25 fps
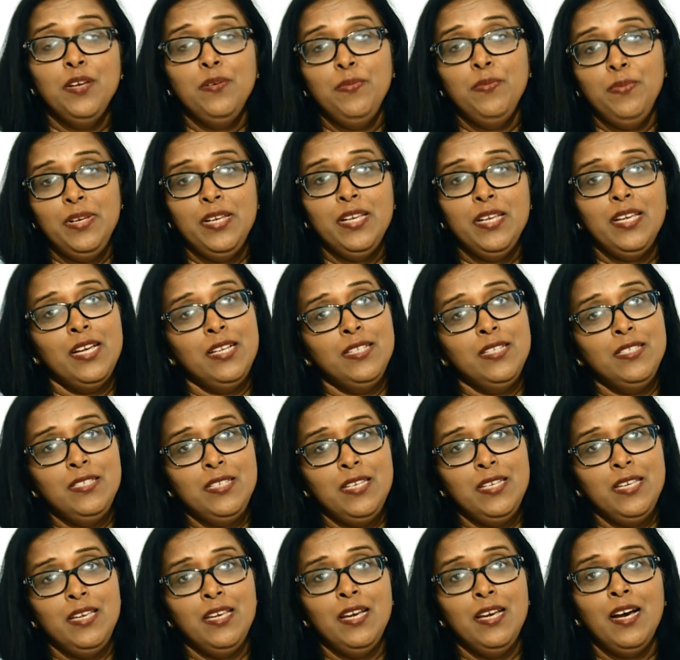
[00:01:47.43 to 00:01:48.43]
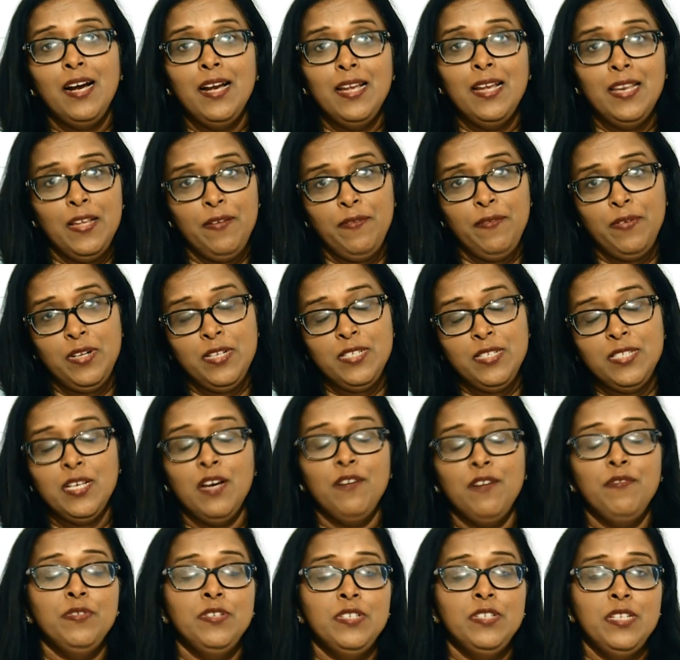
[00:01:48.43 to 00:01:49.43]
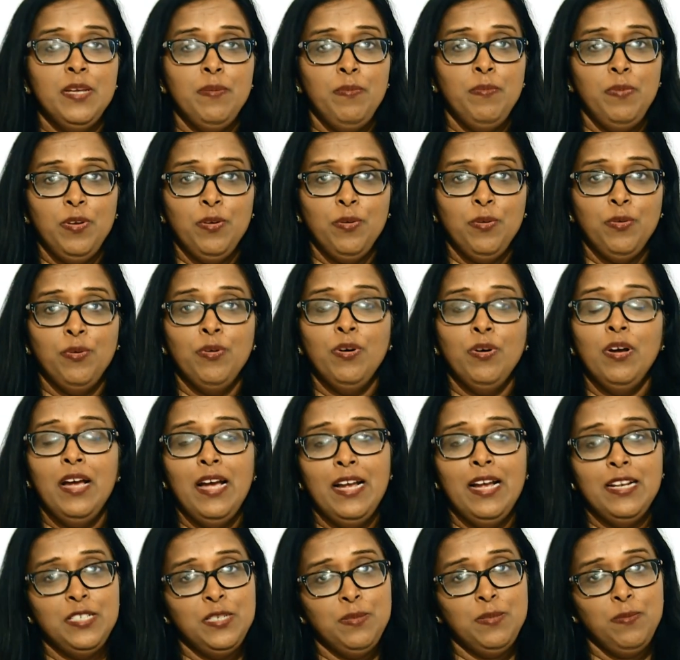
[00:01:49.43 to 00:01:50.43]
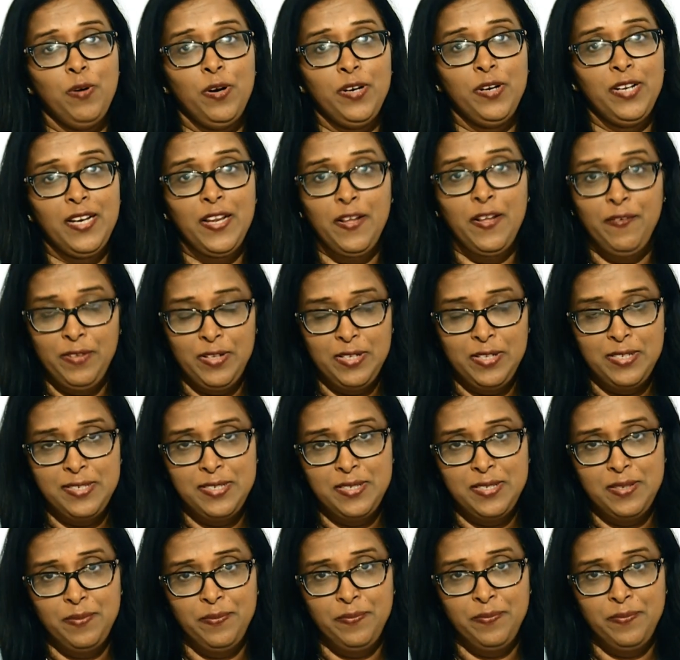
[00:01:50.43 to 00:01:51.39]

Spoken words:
we can see high levels of TPO antibody levels.